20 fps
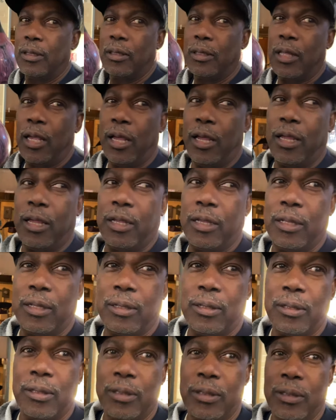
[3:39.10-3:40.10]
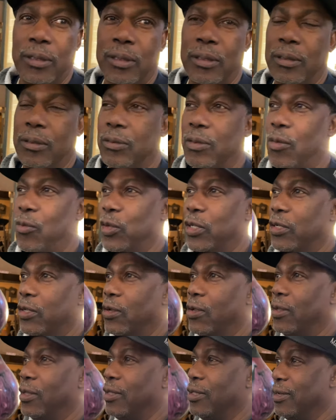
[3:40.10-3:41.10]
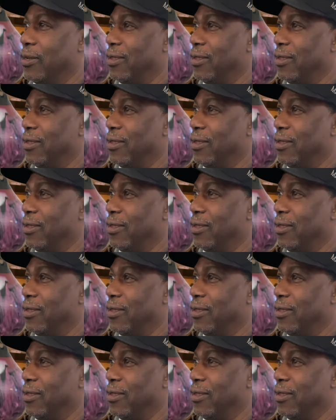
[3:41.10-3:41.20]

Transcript: Huh? What we doing? What we doing?